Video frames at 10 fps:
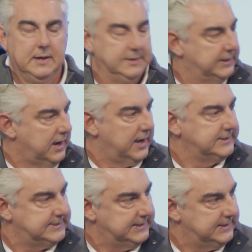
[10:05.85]
the
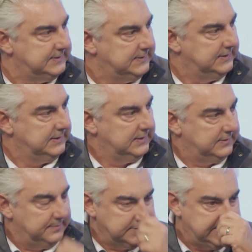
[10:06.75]
content
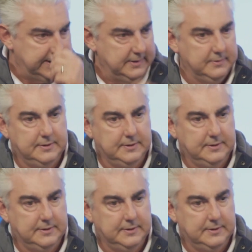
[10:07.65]
the material